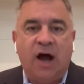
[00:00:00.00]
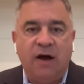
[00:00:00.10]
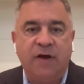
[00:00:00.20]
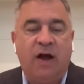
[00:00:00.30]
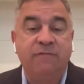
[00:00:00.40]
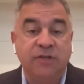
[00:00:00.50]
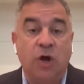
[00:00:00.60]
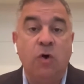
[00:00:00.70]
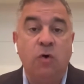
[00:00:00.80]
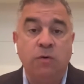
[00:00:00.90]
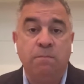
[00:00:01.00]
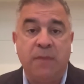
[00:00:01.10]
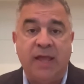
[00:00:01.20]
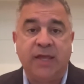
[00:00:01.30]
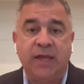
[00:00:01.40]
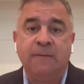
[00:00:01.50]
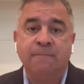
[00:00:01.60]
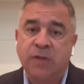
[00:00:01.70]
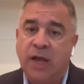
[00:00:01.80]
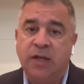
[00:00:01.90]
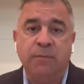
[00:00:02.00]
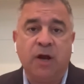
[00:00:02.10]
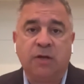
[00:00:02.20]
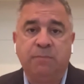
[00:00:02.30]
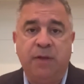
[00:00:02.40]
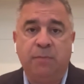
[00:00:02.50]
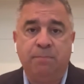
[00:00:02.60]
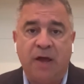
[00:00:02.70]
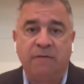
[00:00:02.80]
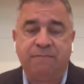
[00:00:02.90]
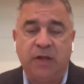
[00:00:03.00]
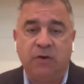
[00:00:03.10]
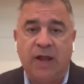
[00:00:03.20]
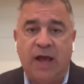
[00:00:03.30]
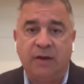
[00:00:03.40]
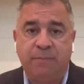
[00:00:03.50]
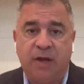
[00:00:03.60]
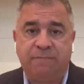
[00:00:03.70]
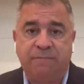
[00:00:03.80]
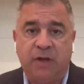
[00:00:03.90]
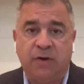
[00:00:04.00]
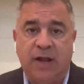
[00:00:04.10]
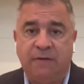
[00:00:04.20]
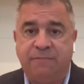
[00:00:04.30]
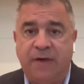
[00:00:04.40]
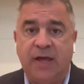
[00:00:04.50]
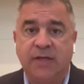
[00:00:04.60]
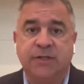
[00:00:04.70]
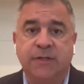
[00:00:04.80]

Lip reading: of his own making, and the American people better figure it out and better figure it out fast.